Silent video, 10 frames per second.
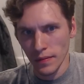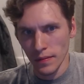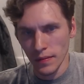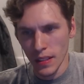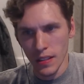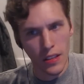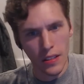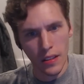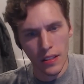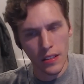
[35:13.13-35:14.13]
This is just,
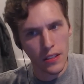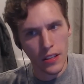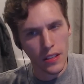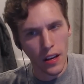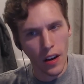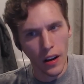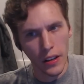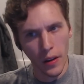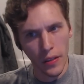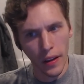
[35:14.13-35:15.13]
this is just like an
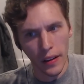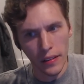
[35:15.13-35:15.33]
audio thing.